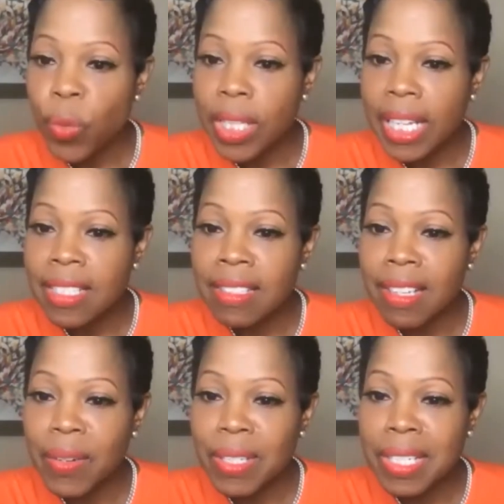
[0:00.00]
that's
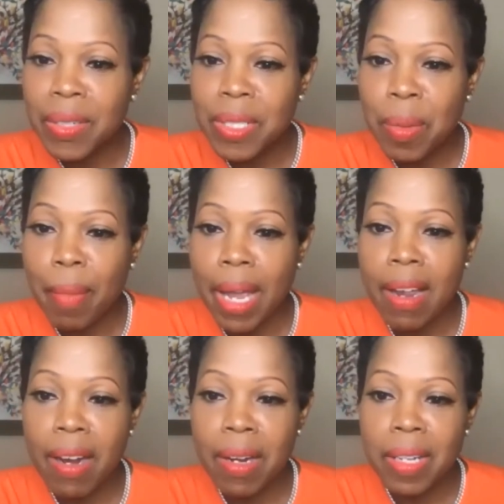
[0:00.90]
near and dear to my
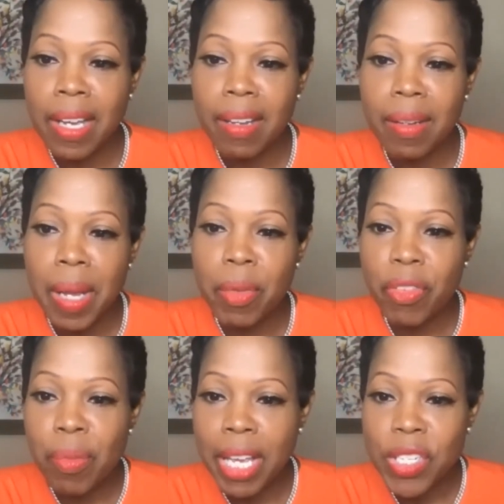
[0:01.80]
heart, coming
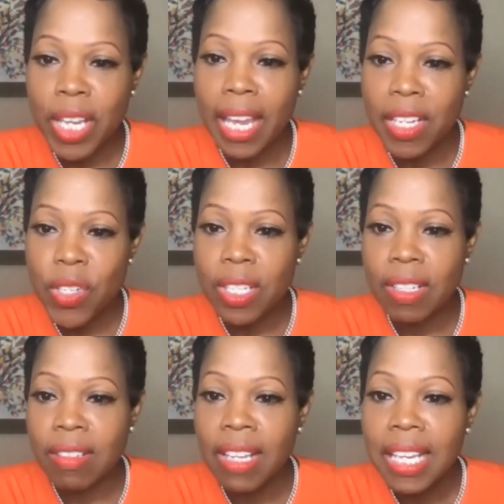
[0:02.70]
from
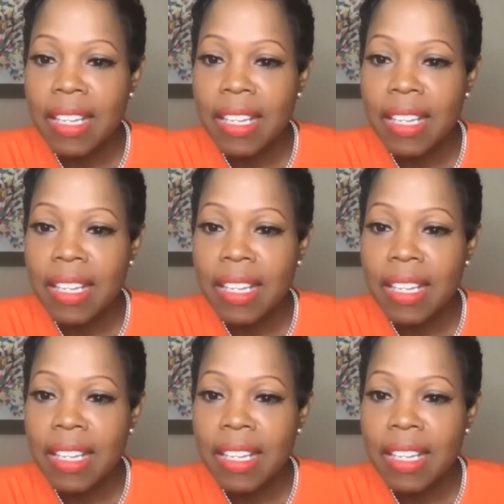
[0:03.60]
education.